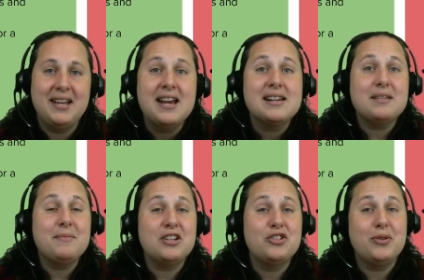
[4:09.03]
Some
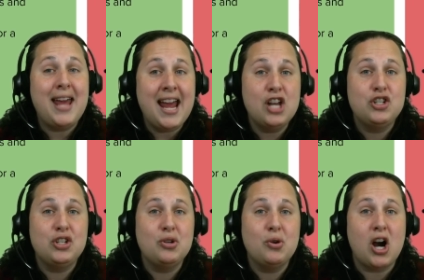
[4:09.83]
things you can
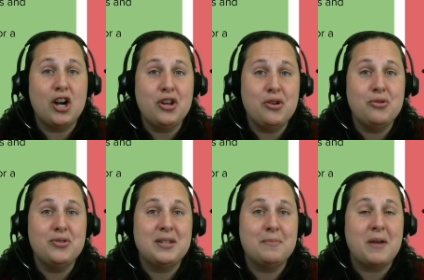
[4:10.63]
do are use
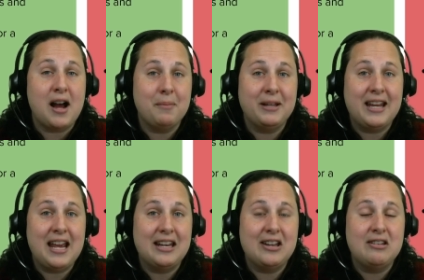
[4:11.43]
some
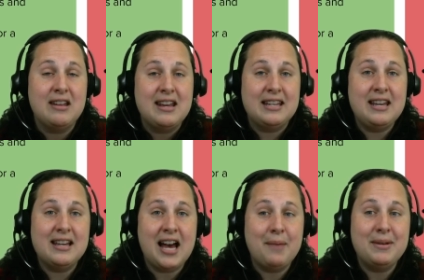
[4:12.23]
complicated key
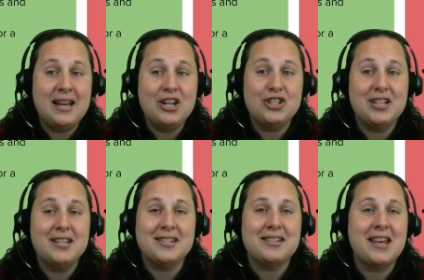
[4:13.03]

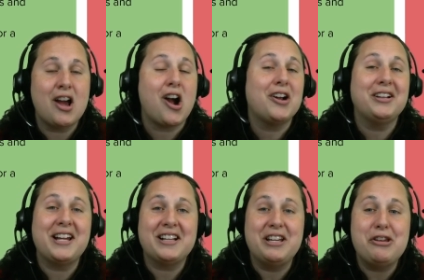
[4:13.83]
combinations that aren't
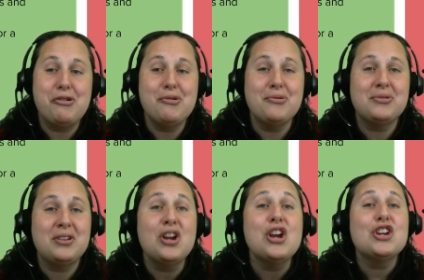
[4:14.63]
likely used.
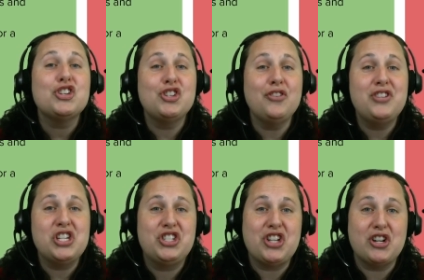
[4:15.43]
Shift
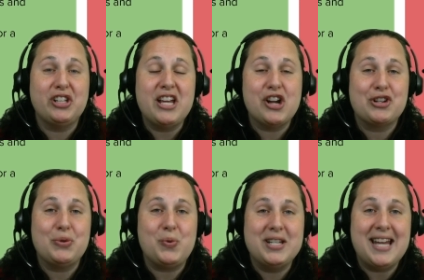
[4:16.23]
is generally a good
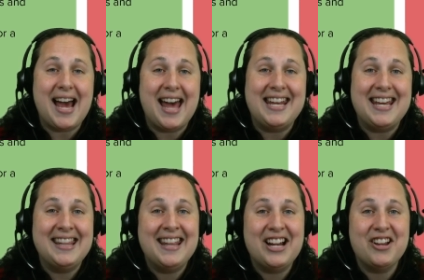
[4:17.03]
one to add in
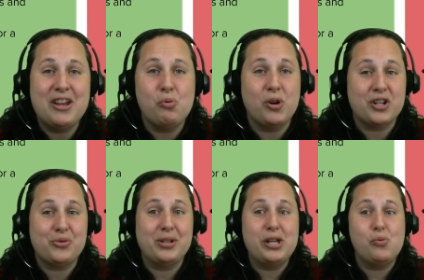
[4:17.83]
there that works
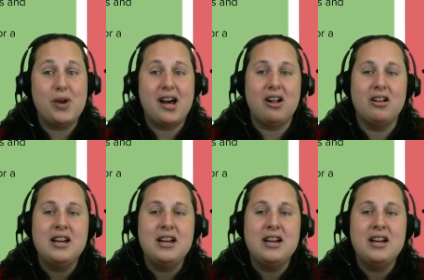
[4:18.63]
really well.